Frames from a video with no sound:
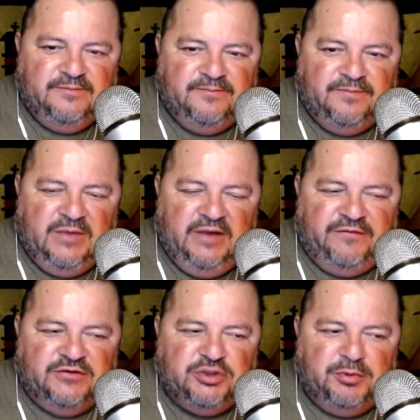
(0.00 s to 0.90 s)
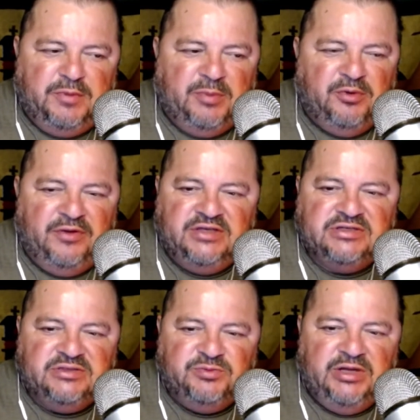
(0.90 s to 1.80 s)
And for so many people,
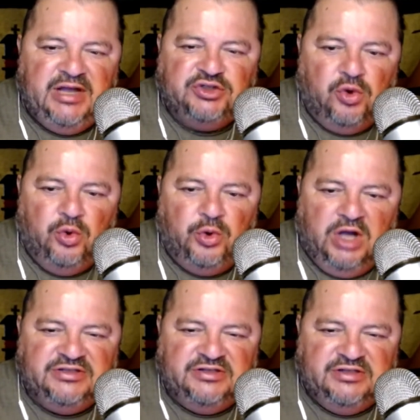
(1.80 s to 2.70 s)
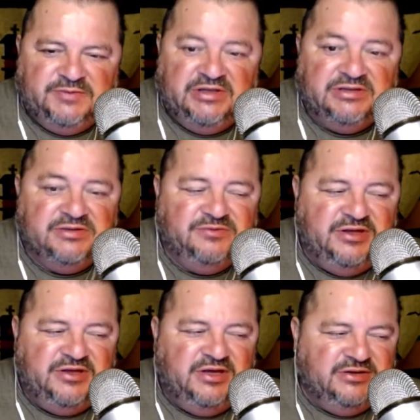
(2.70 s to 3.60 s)
we like to hold on to things because we
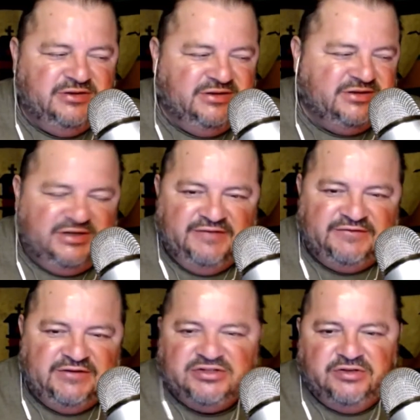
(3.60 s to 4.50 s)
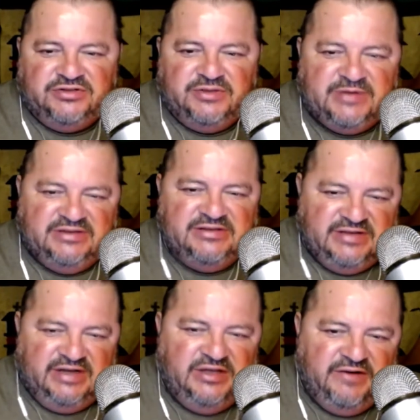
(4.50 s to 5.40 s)
think it's a gift to us. No, sometimes it's not
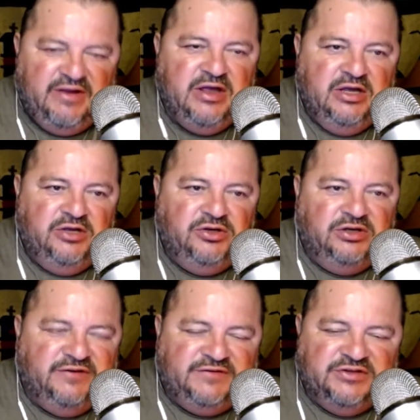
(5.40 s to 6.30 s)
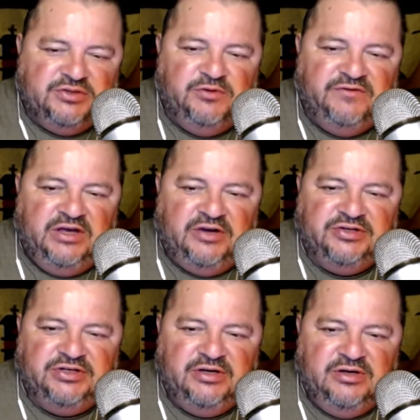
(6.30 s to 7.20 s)
a gift. Your gift is to move the
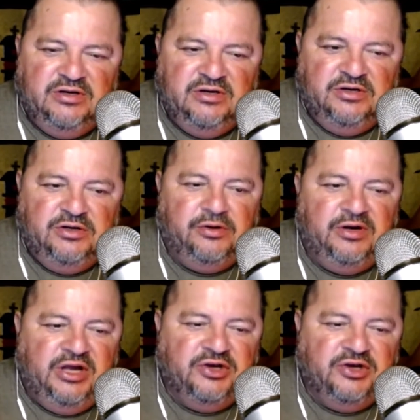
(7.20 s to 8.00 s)
energy. You're an energy